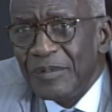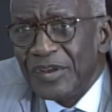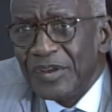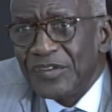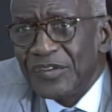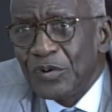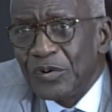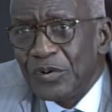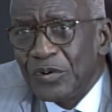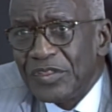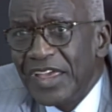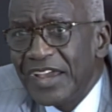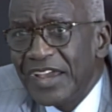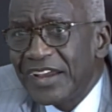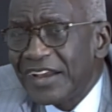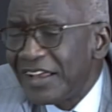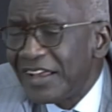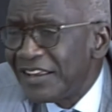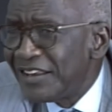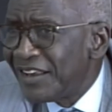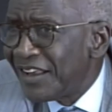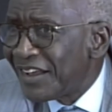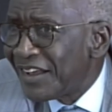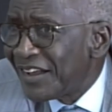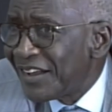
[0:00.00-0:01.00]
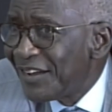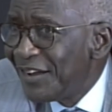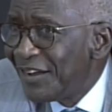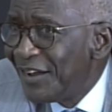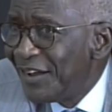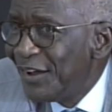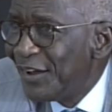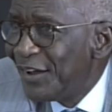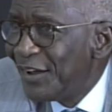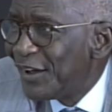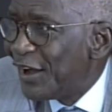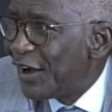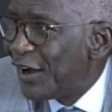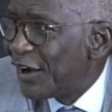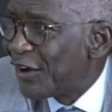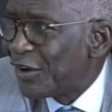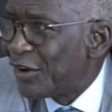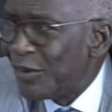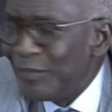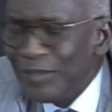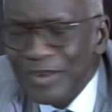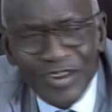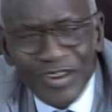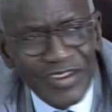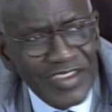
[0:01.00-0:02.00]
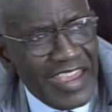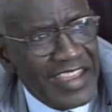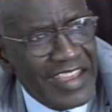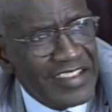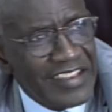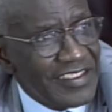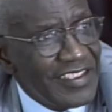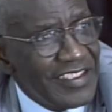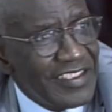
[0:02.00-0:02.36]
so they can communicate